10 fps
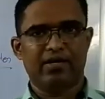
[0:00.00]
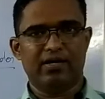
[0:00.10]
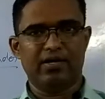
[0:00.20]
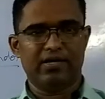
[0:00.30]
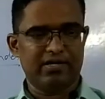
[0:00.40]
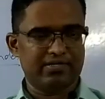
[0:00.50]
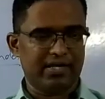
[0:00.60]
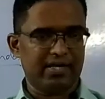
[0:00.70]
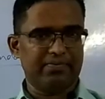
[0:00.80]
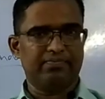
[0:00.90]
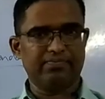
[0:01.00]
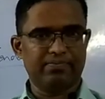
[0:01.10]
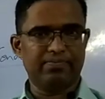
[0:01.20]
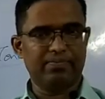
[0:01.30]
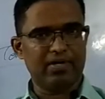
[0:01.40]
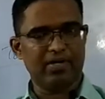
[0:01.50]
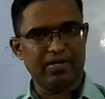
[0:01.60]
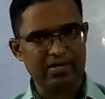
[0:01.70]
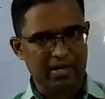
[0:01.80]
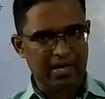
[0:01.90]

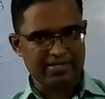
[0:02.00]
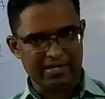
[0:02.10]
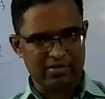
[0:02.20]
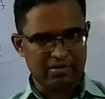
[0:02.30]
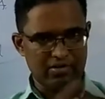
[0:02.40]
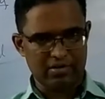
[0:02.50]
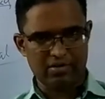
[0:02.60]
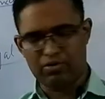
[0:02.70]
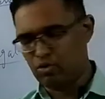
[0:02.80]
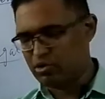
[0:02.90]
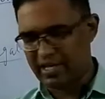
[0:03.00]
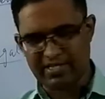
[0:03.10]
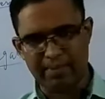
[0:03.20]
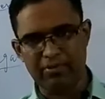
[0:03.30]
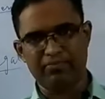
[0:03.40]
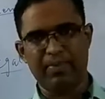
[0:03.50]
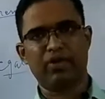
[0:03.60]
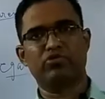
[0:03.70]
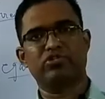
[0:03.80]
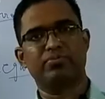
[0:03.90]
as I told the example of
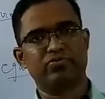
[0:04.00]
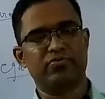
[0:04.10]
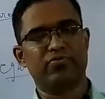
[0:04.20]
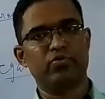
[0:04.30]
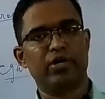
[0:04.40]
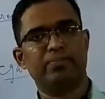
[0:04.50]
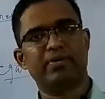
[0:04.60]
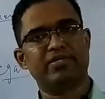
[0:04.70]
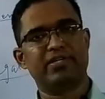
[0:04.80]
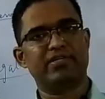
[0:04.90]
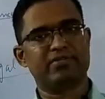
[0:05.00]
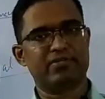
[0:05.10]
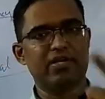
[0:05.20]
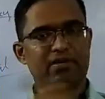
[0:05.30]
mangoes, suppose if you go and purchase